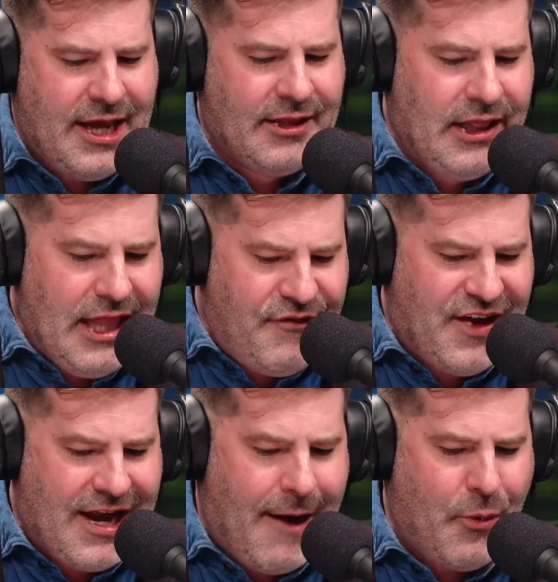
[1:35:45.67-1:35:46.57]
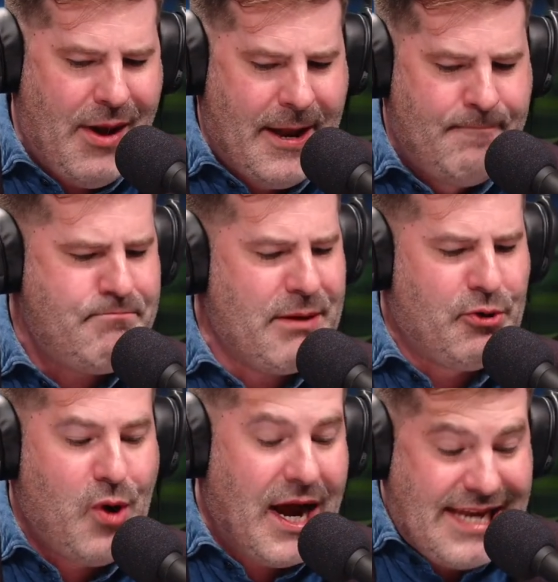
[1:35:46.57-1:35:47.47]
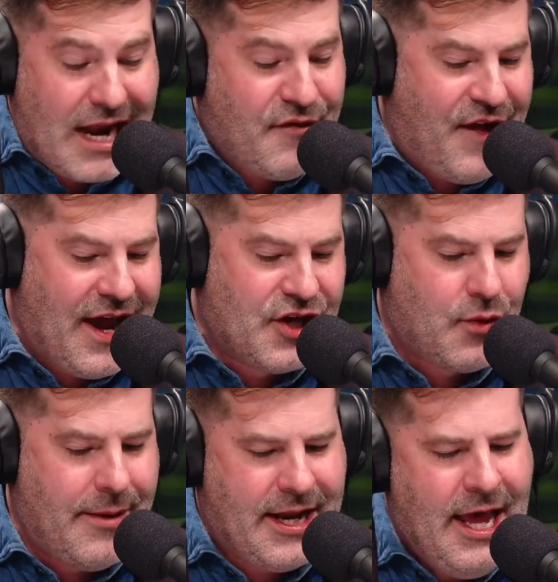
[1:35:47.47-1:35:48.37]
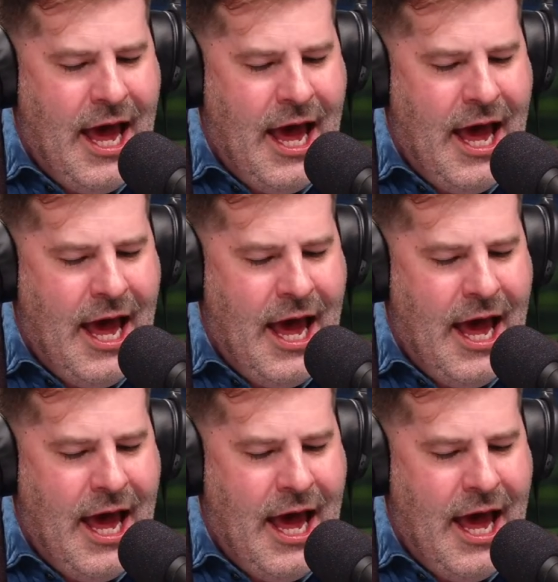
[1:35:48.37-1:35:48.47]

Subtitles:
in lifting up women, people who identify as women,